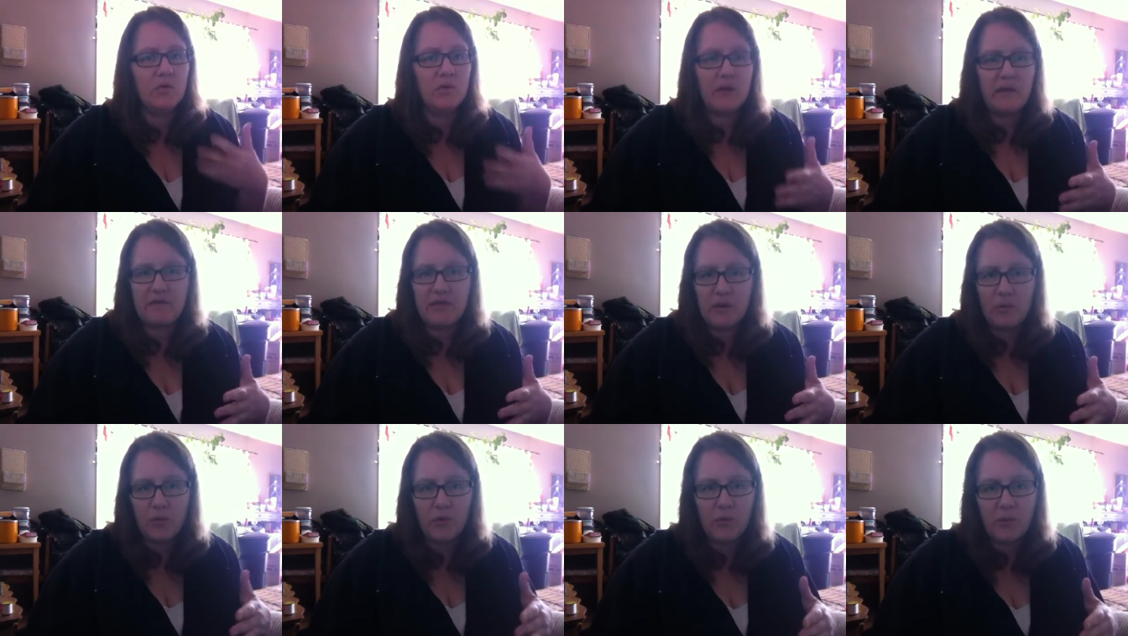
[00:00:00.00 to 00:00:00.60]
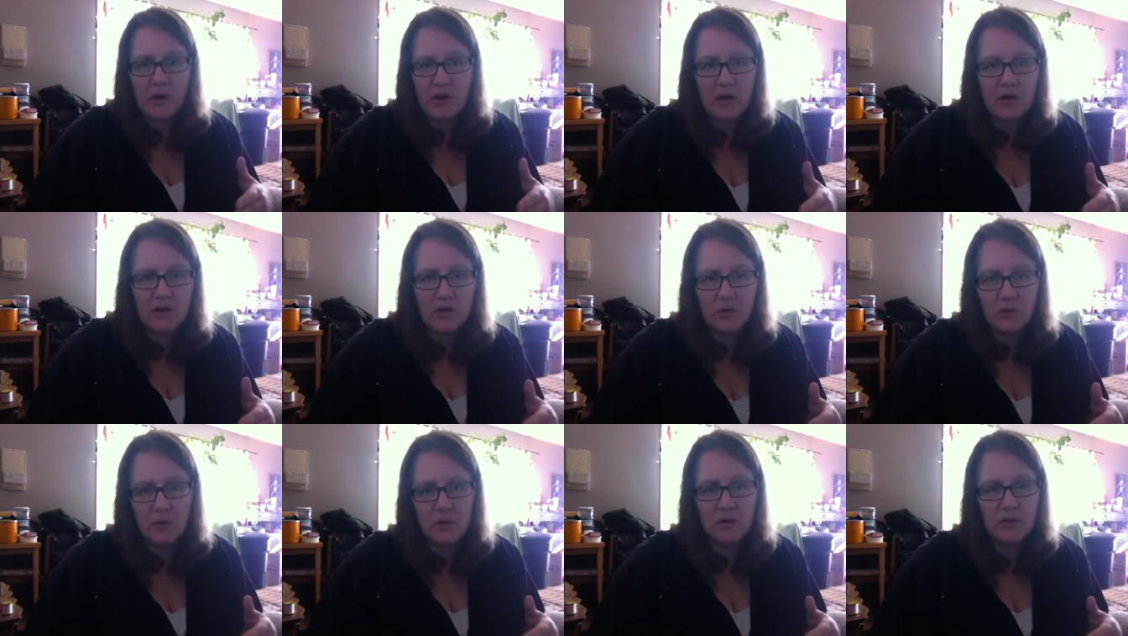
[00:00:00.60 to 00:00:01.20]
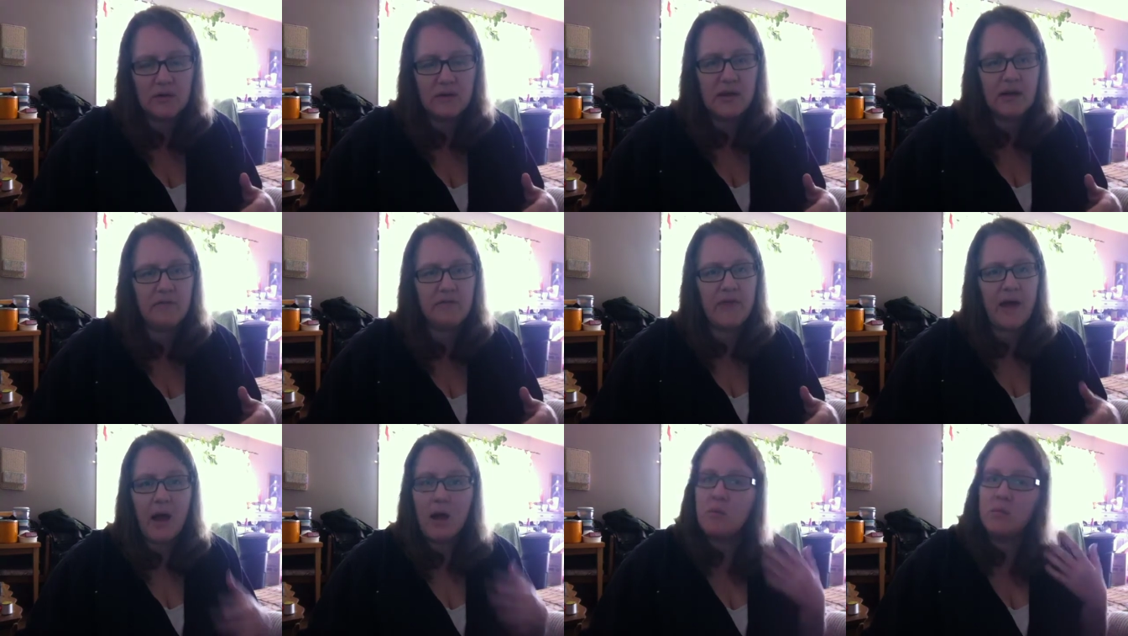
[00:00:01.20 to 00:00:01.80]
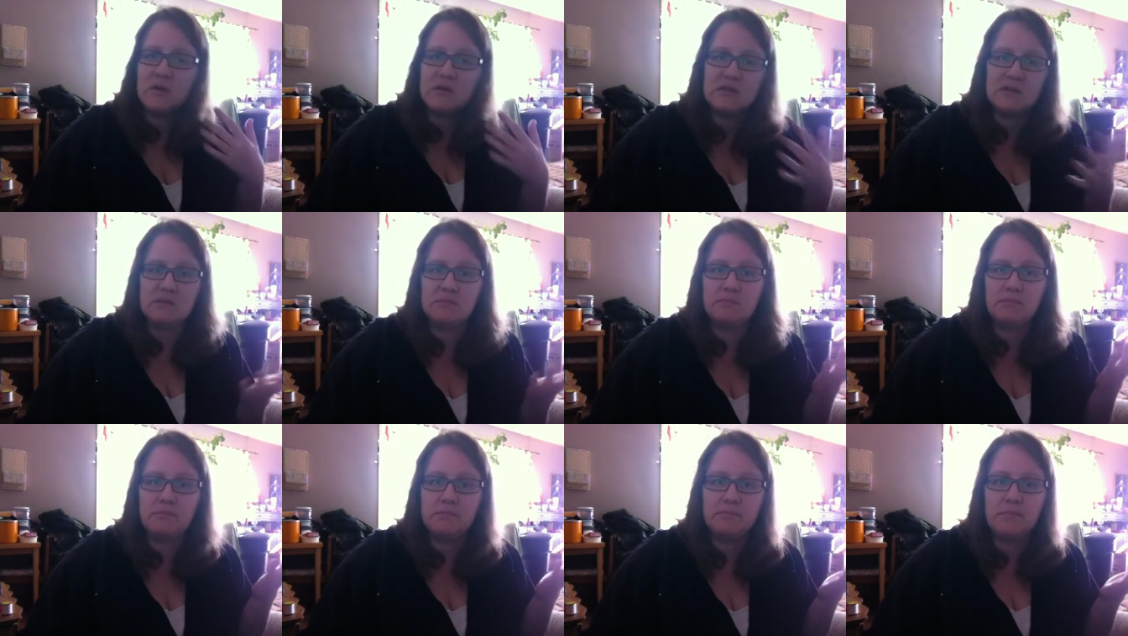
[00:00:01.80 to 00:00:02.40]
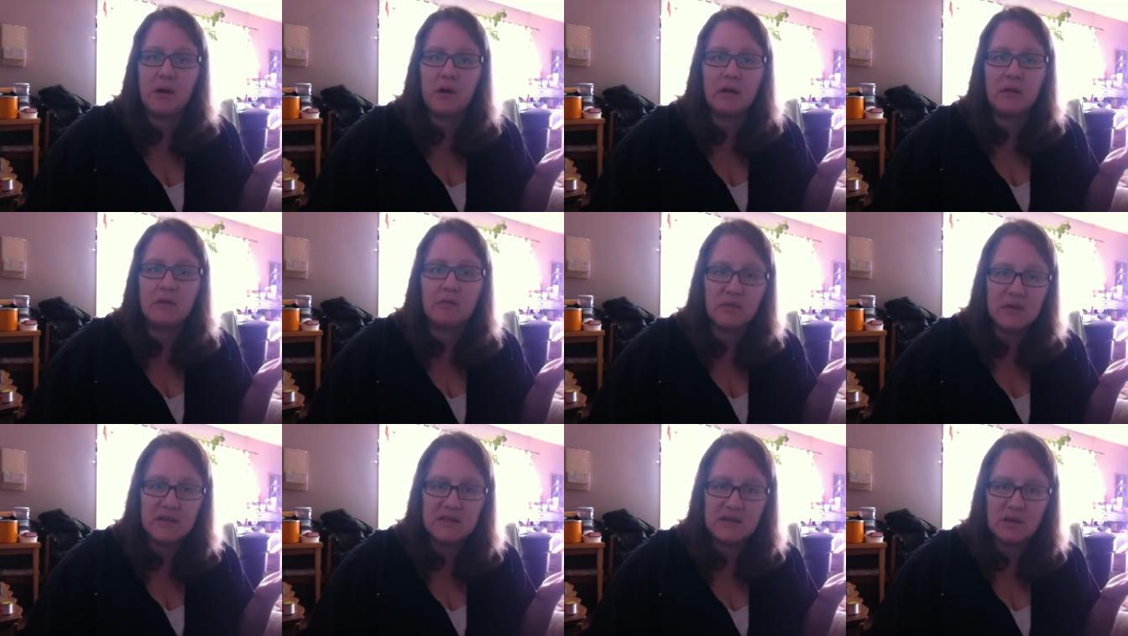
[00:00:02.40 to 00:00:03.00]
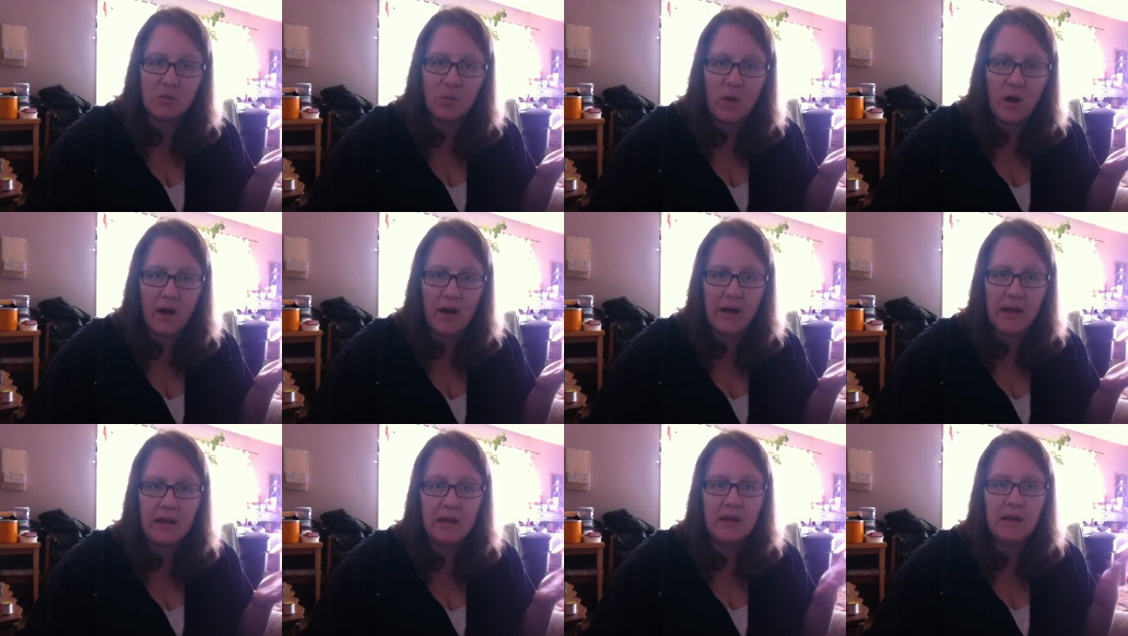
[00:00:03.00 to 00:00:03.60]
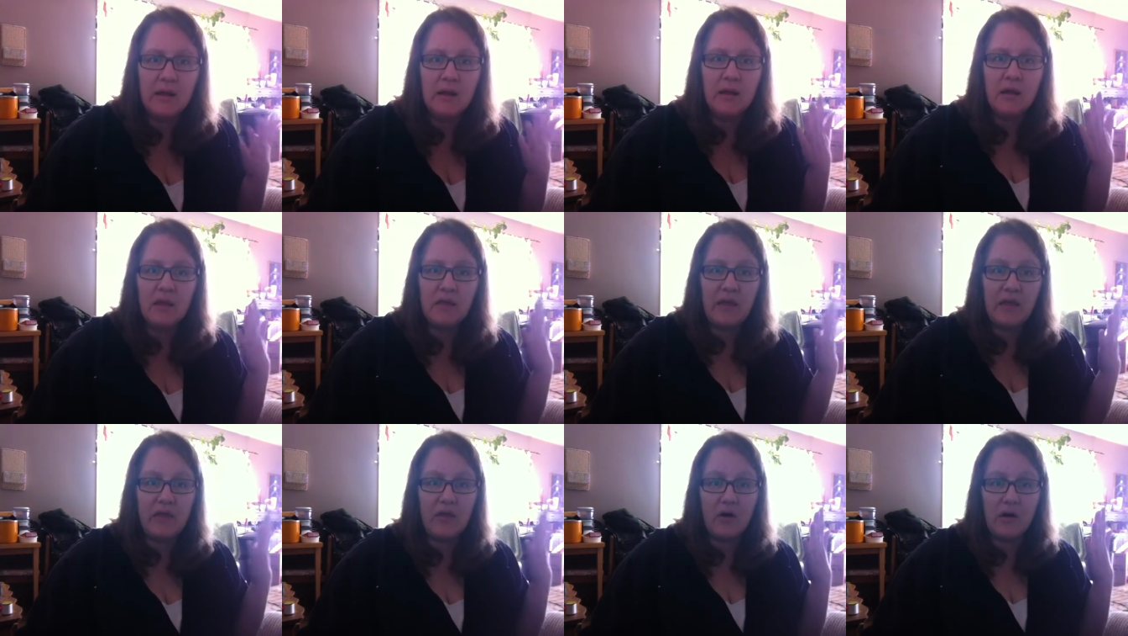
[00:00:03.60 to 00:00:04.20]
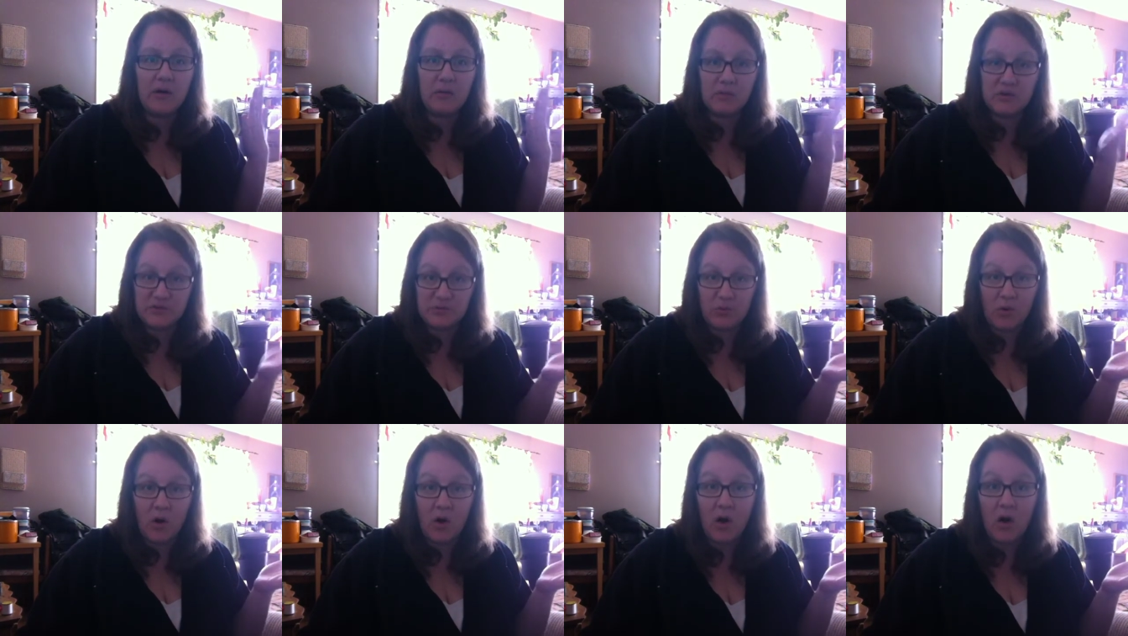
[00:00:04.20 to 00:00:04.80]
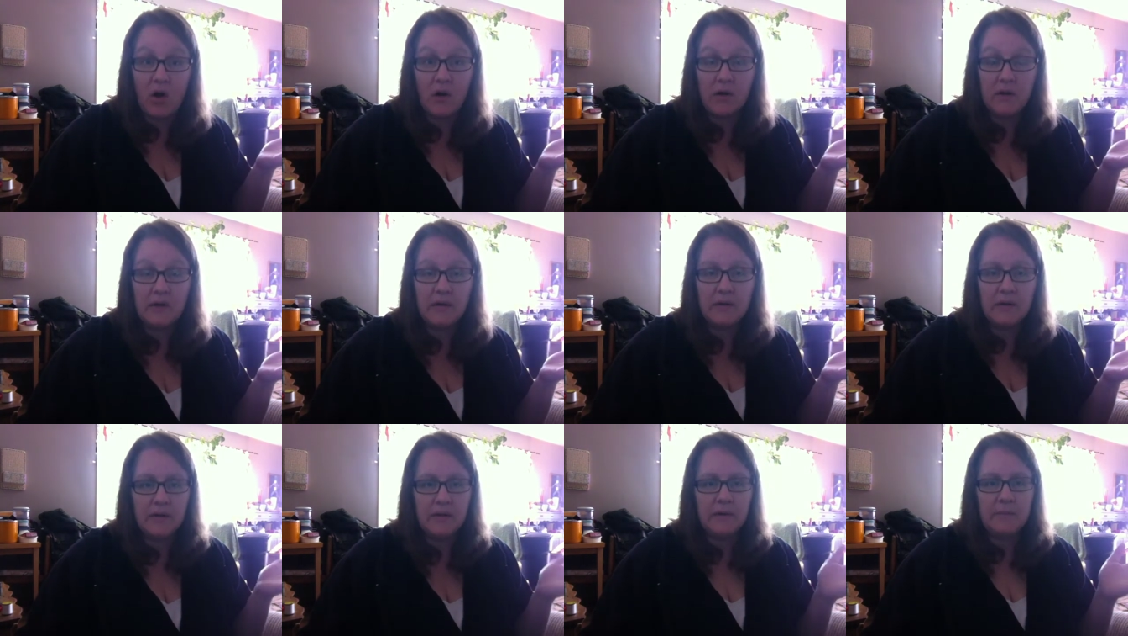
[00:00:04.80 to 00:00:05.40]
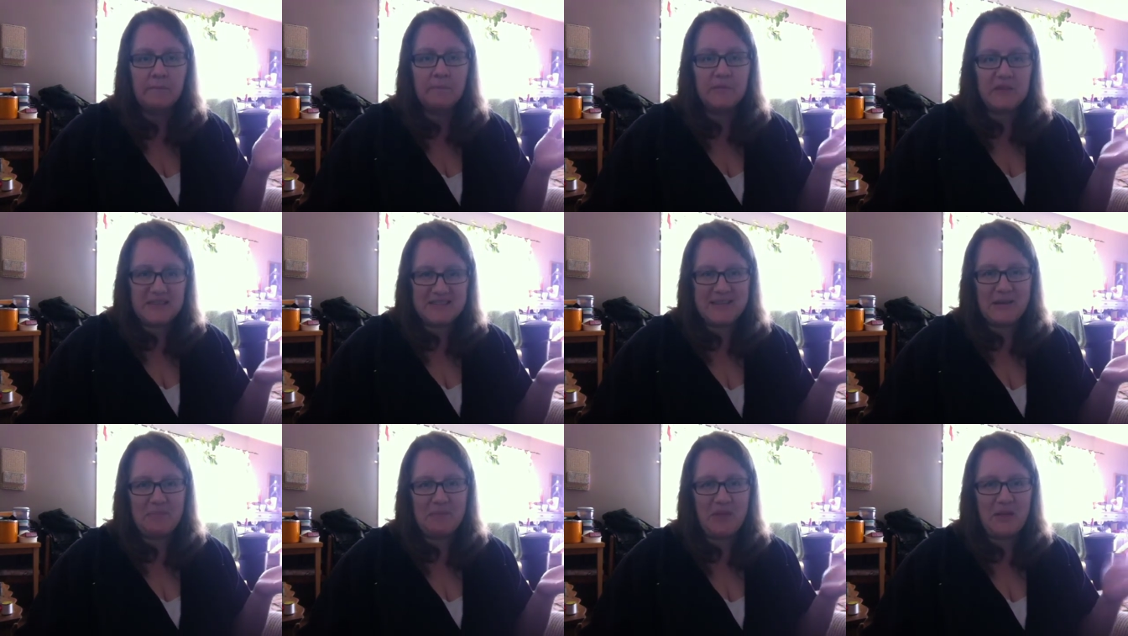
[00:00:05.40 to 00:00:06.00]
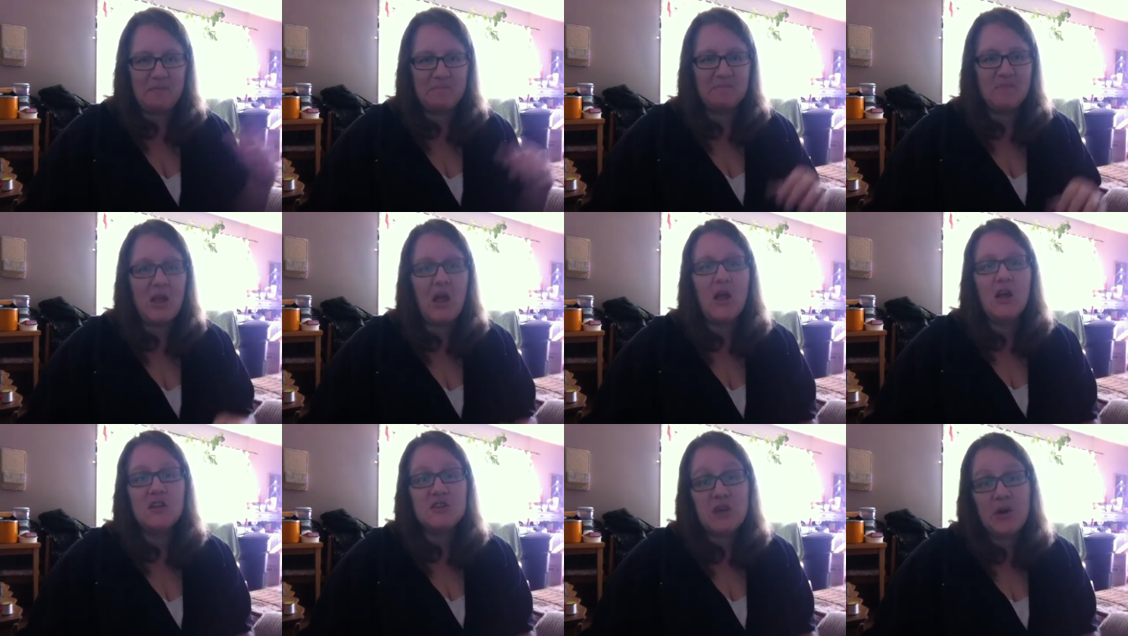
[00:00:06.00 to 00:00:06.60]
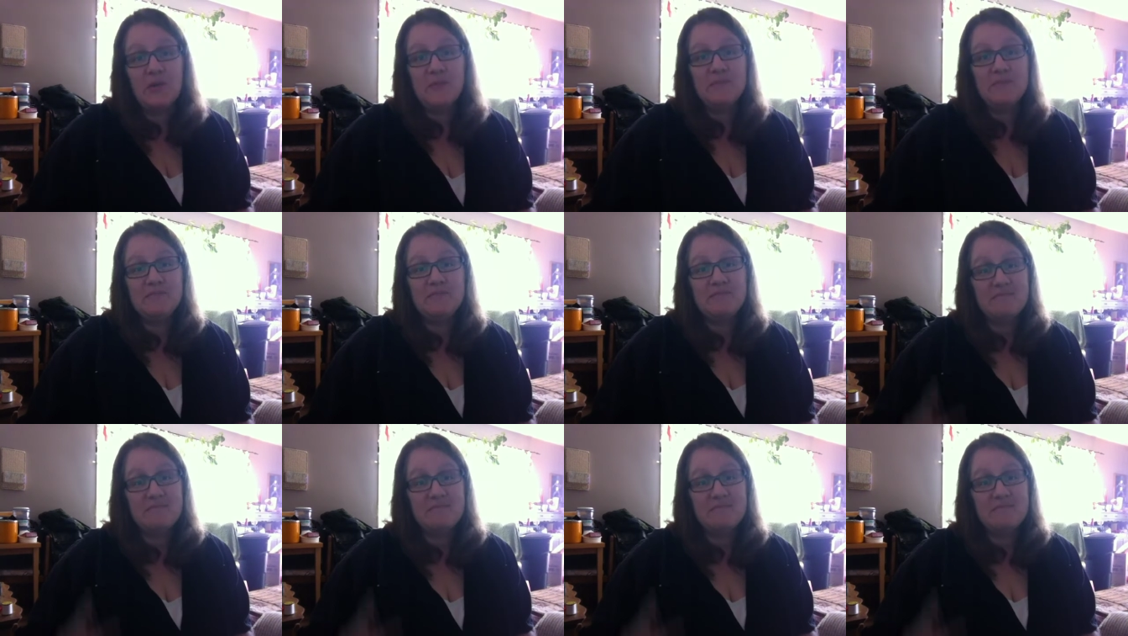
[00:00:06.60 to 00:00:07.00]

if they were ridiculed, if that was part of the reason why they thought it was wrong, this type of thing. So,